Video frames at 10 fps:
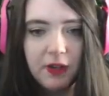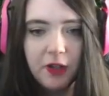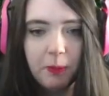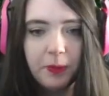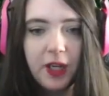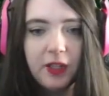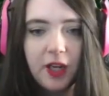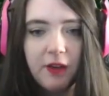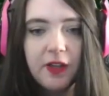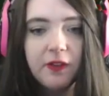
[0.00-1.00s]
I've never
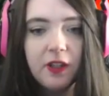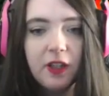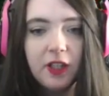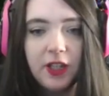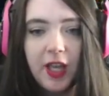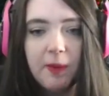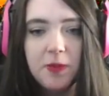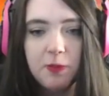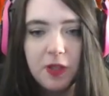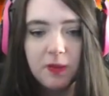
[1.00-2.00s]
complained. I've never
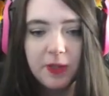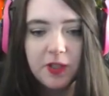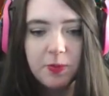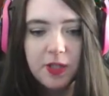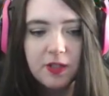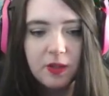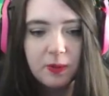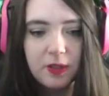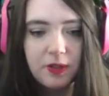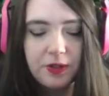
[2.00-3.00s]
claimed to be the best priest in
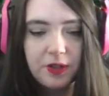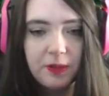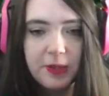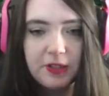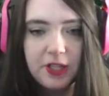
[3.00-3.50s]
the world or the